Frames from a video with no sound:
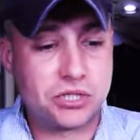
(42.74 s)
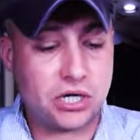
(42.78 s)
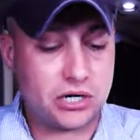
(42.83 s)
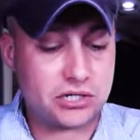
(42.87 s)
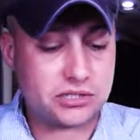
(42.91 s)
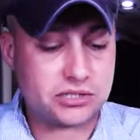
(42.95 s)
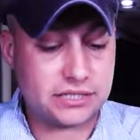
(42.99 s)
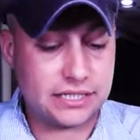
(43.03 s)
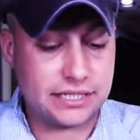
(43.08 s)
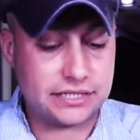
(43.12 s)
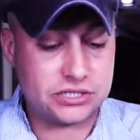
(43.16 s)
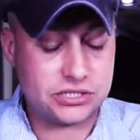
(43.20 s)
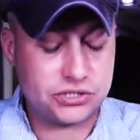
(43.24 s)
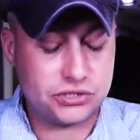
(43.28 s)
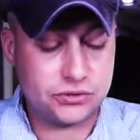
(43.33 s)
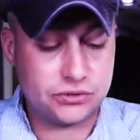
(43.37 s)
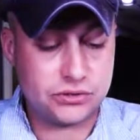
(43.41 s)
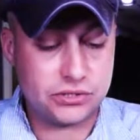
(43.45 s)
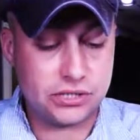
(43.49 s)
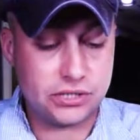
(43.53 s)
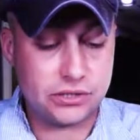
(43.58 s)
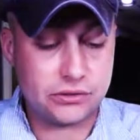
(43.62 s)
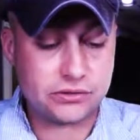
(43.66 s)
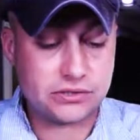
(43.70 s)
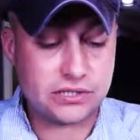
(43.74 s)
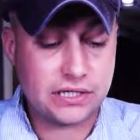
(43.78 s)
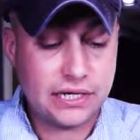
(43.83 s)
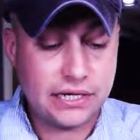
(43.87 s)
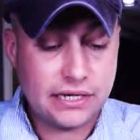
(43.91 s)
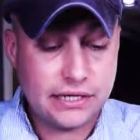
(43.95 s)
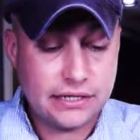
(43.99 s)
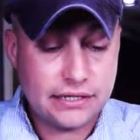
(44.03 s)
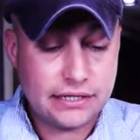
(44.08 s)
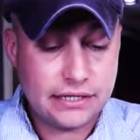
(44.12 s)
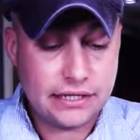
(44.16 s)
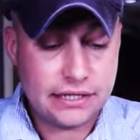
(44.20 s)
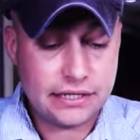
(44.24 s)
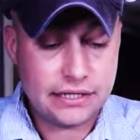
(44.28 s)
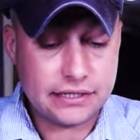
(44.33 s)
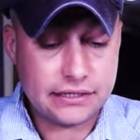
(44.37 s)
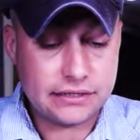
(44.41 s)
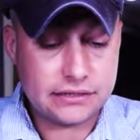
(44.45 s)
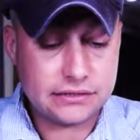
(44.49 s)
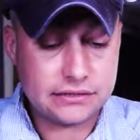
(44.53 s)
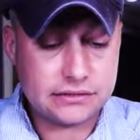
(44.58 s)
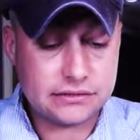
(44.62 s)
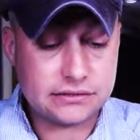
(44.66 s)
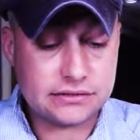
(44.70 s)
Darkside Studios
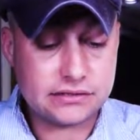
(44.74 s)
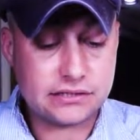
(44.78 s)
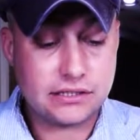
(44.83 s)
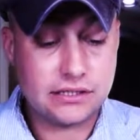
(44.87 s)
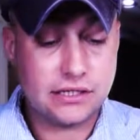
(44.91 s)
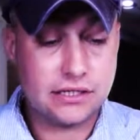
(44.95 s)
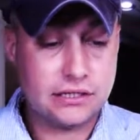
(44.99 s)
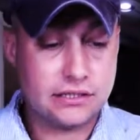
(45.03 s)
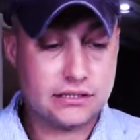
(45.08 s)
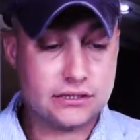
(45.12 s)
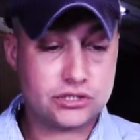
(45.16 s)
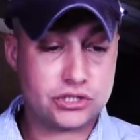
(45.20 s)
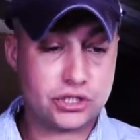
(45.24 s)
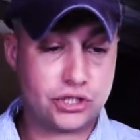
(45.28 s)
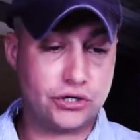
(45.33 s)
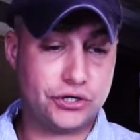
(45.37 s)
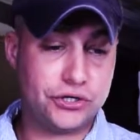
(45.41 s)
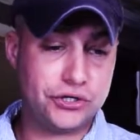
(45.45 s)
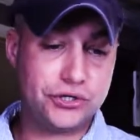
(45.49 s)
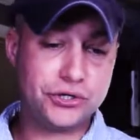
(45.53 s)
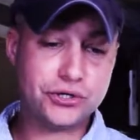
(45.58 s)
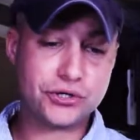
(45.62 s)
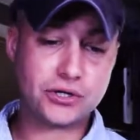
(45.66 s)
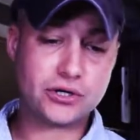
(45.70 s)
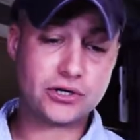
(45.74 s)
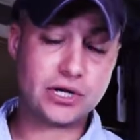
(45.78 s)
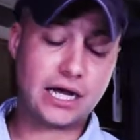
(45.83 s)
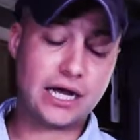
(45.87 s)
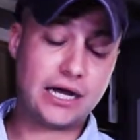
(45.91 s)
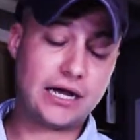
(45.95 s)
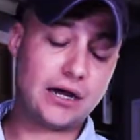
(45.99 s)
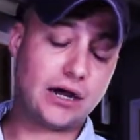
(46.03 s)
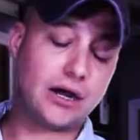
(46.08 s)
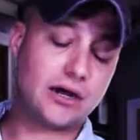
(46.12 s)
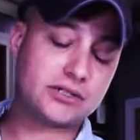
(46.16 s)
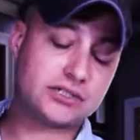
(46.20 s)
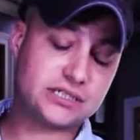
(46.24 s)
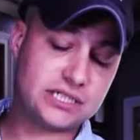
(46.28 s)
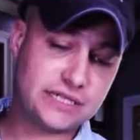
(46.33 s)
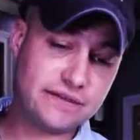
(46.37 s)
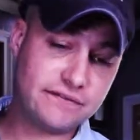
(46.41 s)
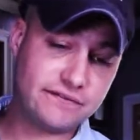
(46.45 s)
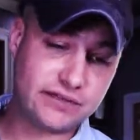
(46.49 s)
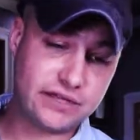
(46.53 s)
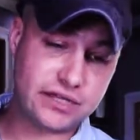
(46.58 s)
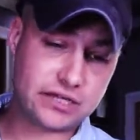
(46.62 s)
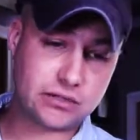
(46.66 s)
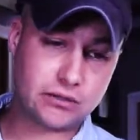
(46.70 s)
is turn your RC
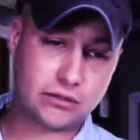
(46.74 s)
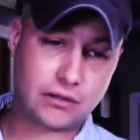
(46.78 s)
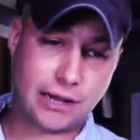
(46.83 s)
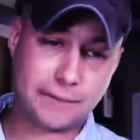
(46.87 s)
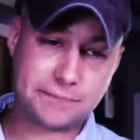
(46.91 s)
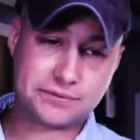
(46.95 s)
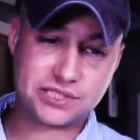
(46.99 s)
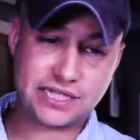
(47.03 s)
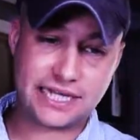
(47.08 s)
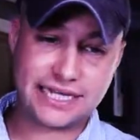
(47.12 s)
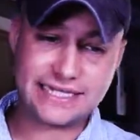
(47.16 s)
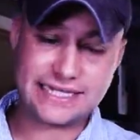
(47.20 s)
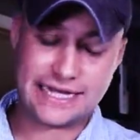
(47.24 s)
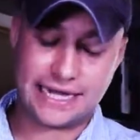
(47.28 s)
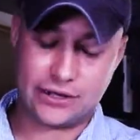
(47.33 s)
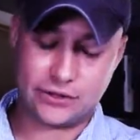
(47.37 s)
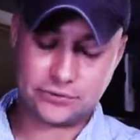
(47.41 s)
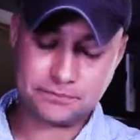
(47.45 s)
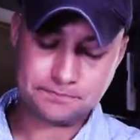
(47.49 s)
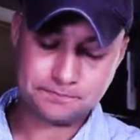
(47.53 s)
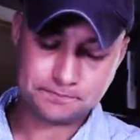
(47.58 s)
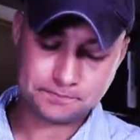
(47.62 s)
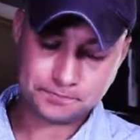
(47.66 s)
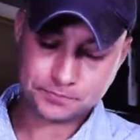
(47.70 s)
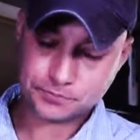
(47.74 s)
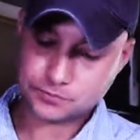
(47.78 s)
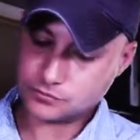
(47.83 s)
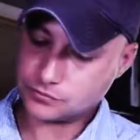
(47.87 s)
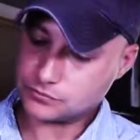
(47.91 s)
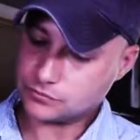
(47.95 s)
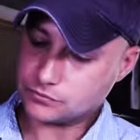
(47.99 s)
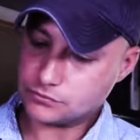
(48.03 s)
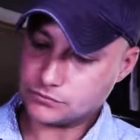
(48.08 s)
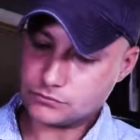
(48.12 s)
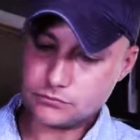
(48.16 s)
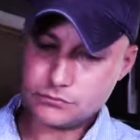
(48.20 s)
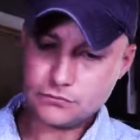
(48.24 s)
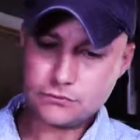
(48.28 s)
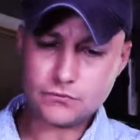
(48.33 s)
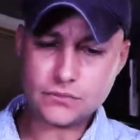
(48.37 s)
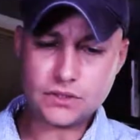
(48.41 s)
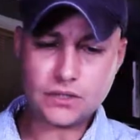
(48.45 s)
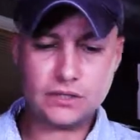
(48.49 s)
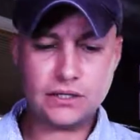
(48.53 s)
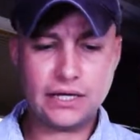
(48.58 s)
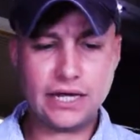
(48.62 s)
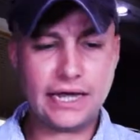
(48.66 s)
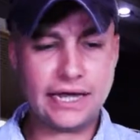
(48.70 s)
vehicle upside down.
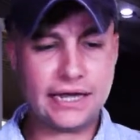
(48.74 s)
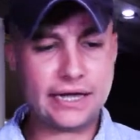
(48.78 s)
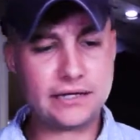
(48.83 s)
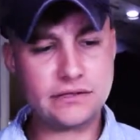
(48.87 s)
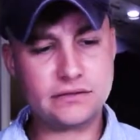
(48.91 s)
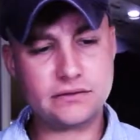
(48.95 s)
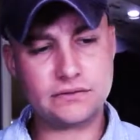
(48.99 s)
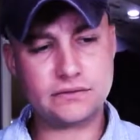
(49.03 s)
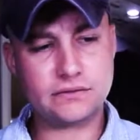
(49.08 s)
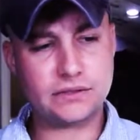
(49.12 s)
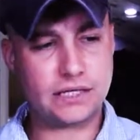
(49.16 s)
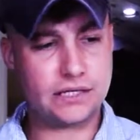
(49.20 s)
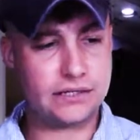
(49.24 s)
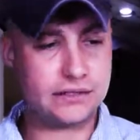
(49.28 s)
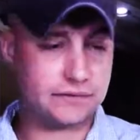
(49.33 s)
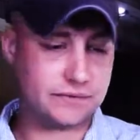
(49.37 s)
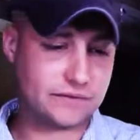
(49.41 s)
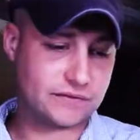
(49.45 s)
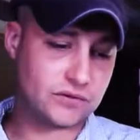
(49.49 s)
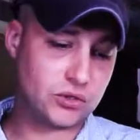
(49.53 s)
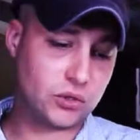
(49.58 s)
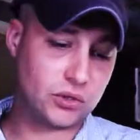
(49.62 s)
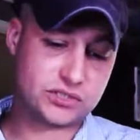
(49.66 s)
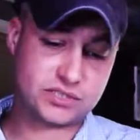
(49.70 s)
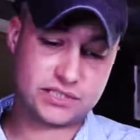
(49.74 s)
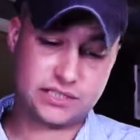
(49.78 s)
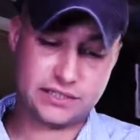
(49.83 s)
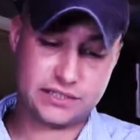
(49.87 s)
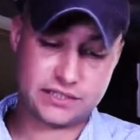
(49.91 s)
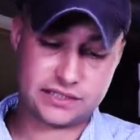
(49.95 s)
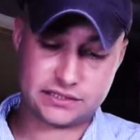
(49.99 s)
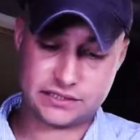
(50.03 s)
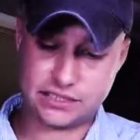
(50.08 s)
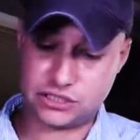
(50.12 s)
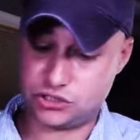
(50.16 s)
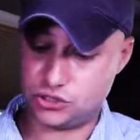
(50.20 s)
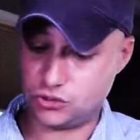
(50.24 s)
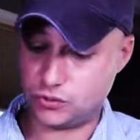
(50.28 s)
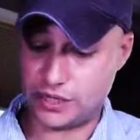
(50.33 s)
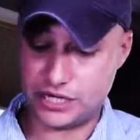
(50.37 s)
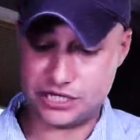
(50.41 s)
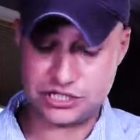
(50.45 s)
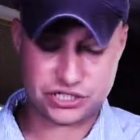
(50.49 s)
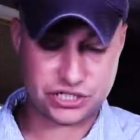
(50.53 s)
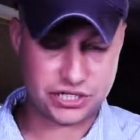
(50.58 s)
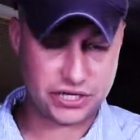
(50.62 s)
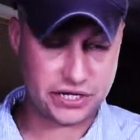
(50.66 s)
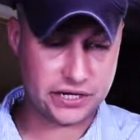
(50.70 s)
And of course, in this
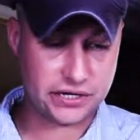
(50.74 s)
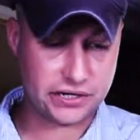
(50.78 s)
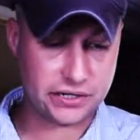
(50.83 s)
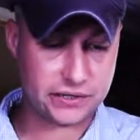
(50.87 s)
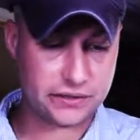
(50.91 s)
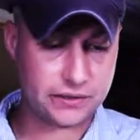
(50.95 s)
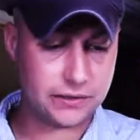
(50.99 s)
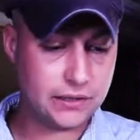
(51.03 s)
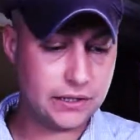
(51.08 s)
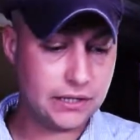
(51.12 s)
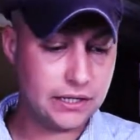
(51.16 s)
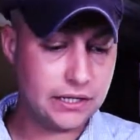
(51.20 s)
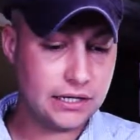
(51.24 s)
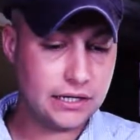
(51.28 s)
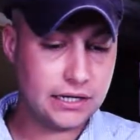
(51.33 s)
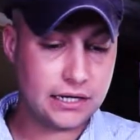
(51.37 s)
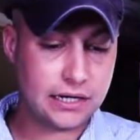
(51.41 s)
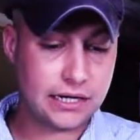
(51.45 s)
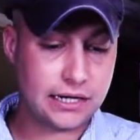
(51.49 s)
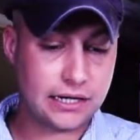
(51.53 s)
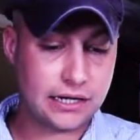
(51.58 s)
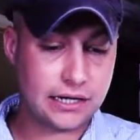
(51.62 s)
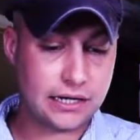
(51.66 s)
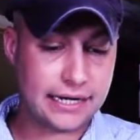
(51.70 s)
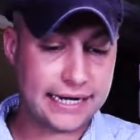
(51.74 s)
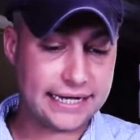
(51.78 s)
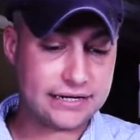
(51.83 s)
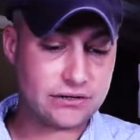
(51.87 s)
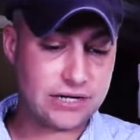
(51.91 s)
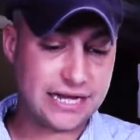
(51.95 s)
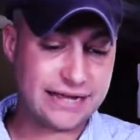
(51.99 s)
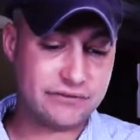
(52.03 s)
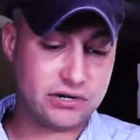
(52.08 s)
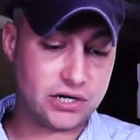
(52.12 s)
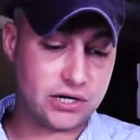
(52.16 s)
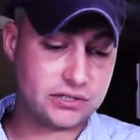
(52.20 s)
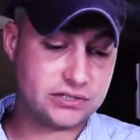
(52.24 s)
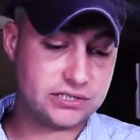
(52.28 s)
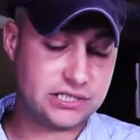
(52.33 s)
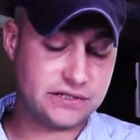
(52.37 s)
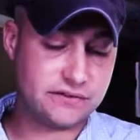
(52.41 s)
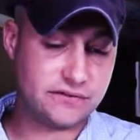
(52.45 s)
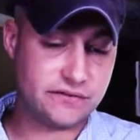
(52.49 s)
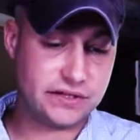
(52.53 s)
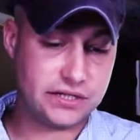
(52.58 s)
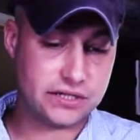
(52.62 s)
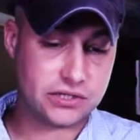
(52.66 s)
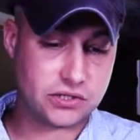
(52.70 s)
situation here, I don't have an RC
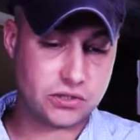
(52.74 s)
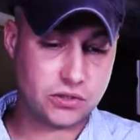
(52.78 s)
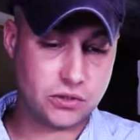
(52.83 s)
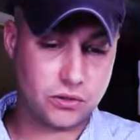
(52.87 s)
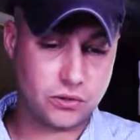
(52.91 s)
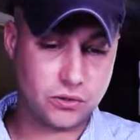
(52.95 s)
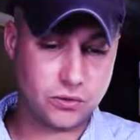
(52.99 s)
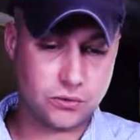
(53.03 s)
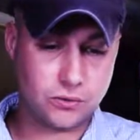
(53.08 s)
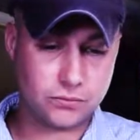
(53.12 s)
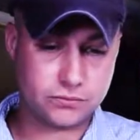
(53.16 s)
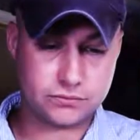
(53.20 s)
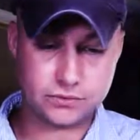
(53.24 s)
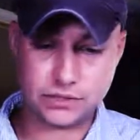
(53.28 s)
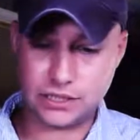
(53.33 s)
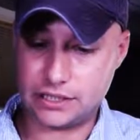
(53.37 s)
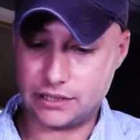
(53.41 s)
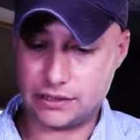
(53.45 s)
vehicle